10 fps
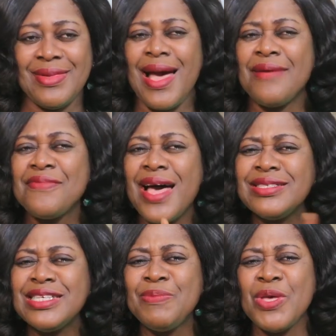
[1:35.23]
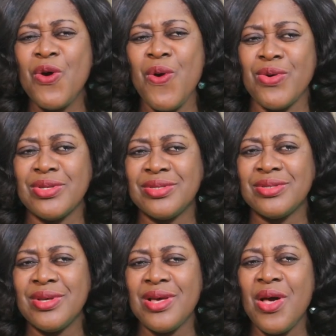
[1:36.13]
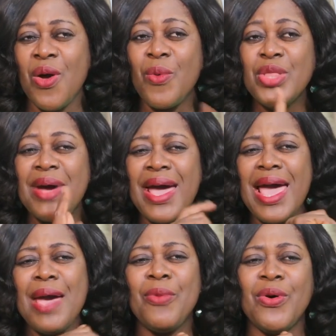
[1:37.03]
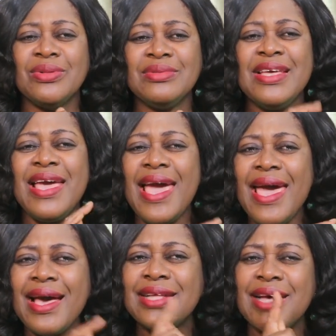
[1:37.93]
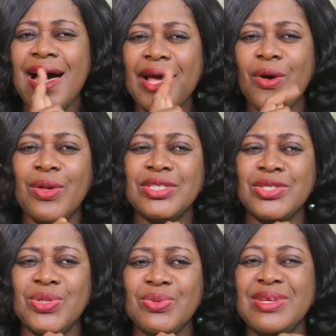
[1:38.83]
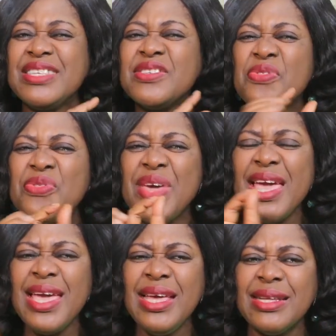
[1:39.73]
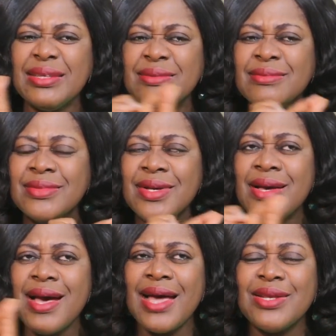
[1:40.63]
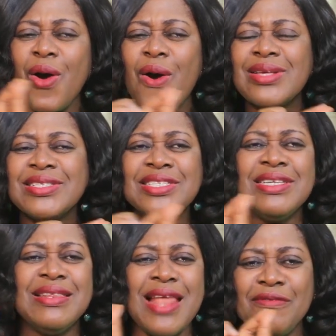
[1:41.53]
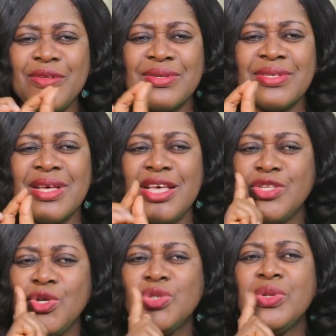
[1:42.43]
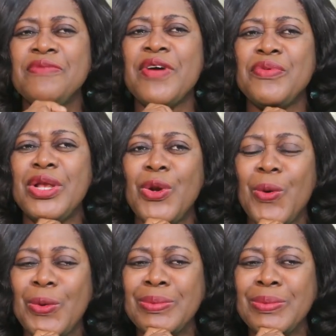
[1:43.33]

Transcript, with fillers: And that is because when you are airborne, the air at high altitude is thin and oxygen levels is usually very low.